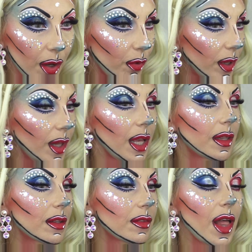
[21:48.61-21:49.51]
I really like
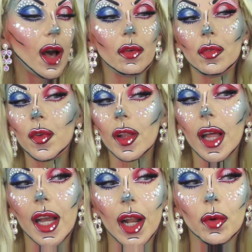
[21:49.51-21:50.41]
this. Now I feel
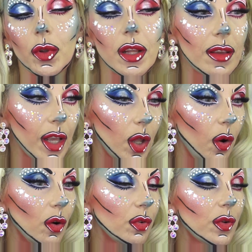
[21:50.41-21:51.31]
like I don't want to take it
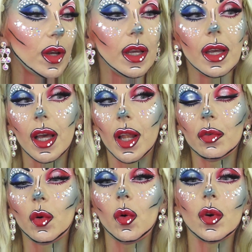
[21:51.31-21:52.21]
off. And
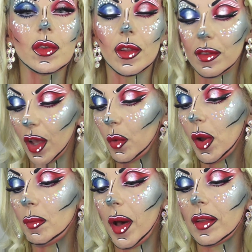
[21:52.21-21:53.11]
of course, it's like
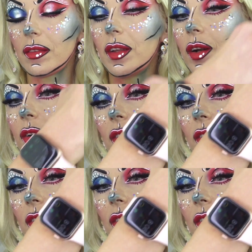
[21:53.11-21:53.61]
way past dinner